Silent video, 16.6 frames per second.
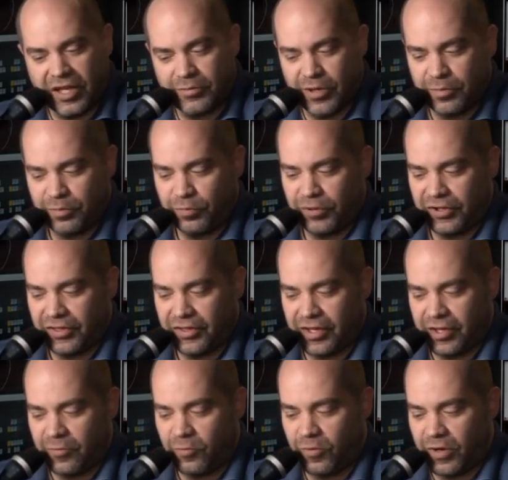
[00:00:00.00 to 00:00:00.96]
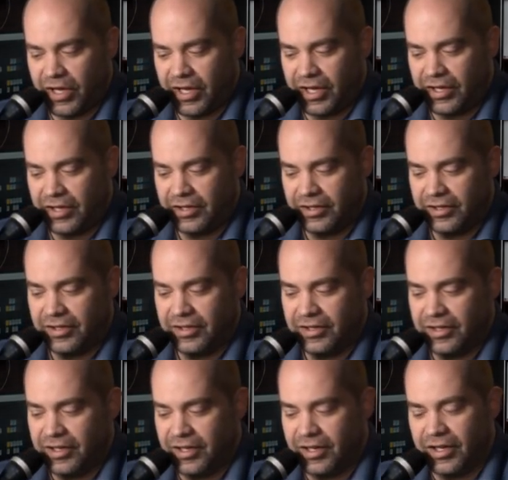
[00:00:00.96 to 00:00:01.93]
come up with a way,
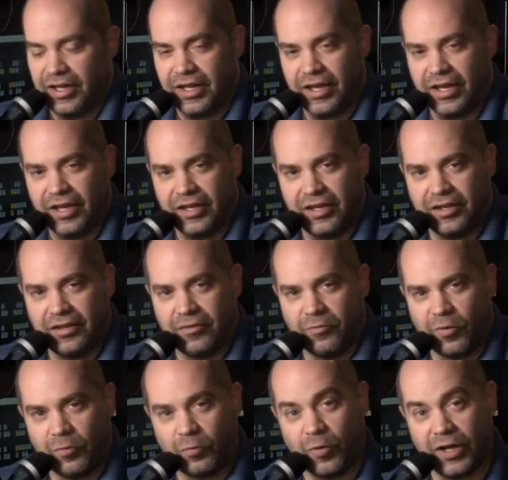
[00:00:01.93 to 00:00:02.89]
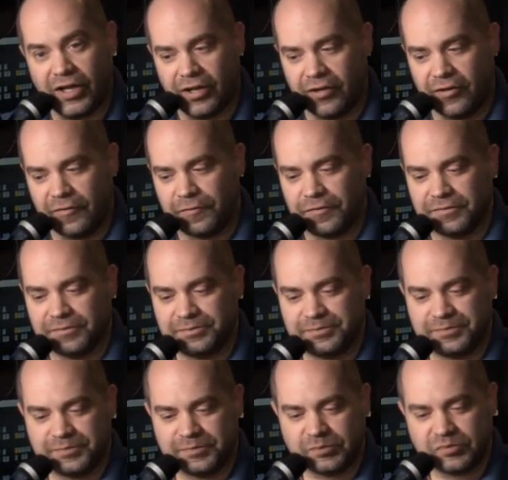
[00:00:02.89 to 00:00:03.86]
a way of
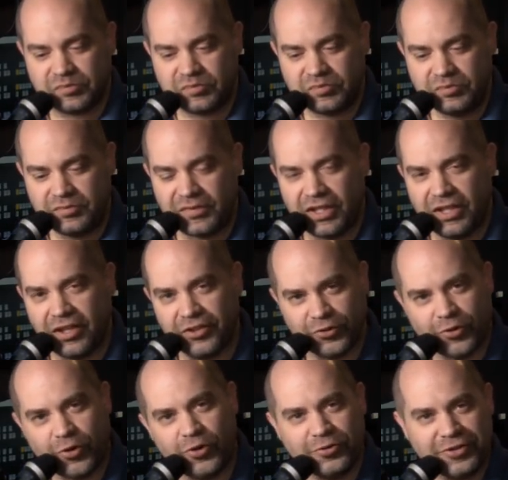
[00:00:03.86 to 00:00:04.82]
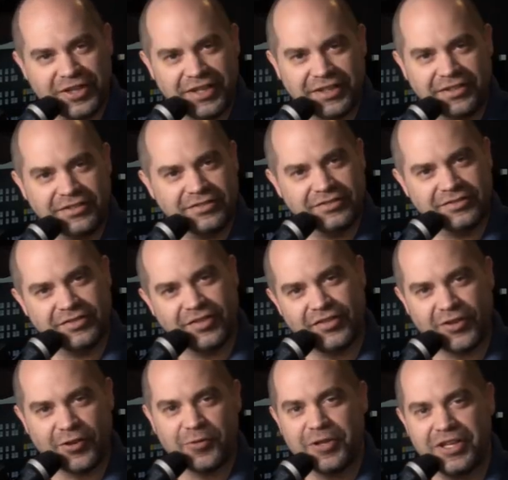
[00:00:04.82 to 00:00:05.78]
controlling
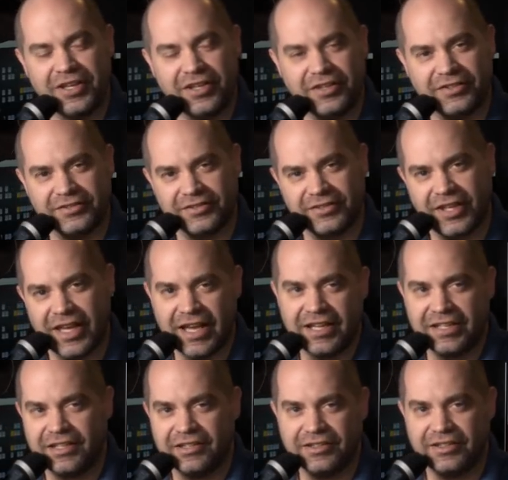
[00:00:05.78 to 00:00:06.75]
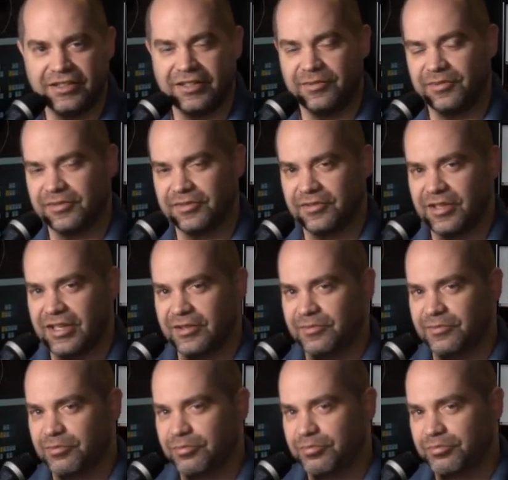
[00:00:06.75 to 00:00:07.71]
Sony, Canon, and
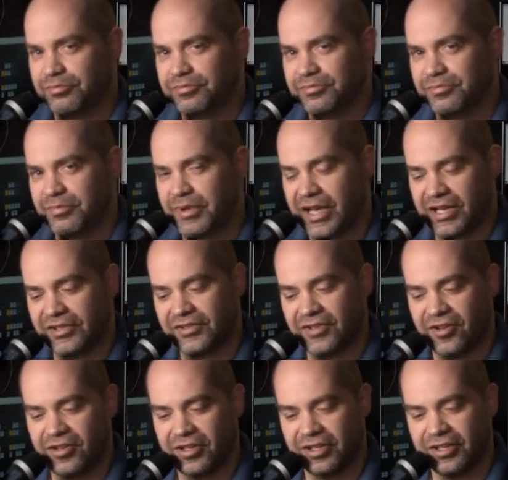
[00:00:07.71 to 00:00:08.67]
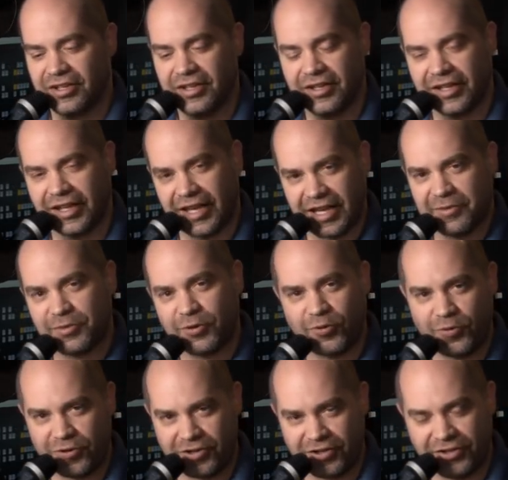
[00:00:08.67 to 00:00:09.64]
and Panasonic
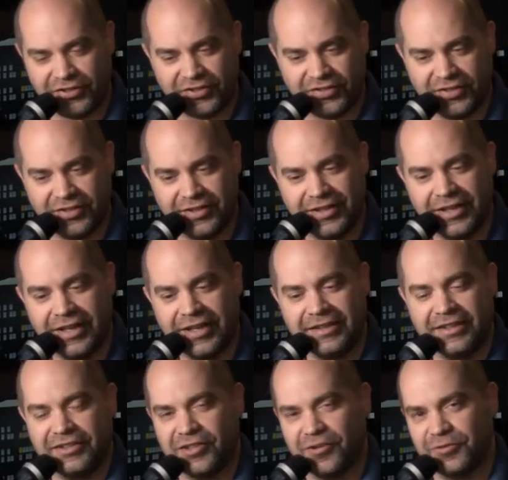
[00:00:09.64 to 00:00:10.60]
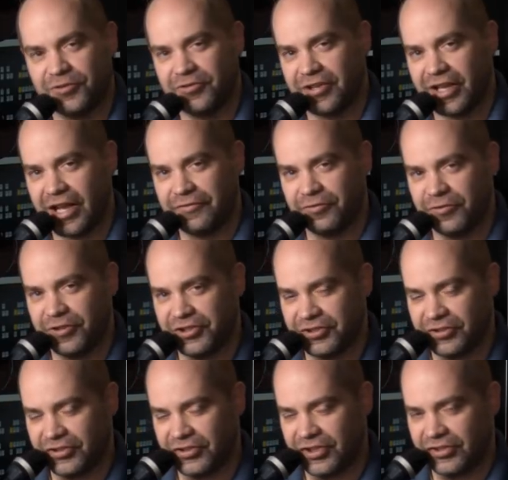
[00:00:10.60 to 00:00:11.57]
camcorders that don't tr have
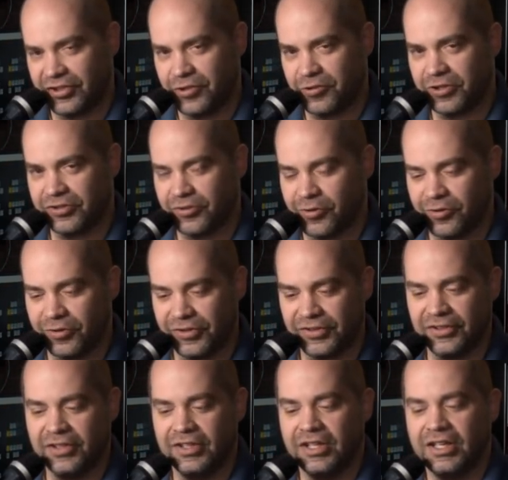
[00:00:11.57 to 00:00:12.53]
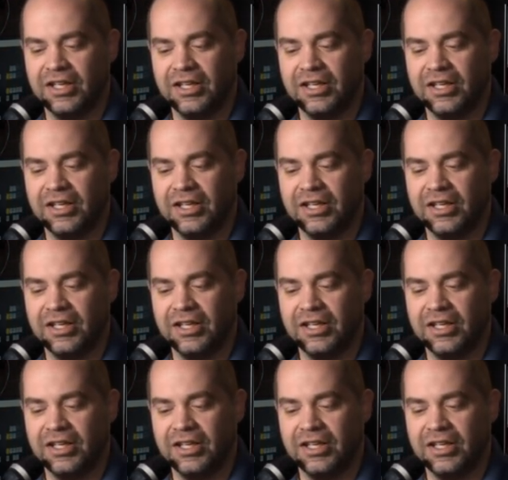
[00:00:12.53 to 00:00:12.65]
traditional C C U controls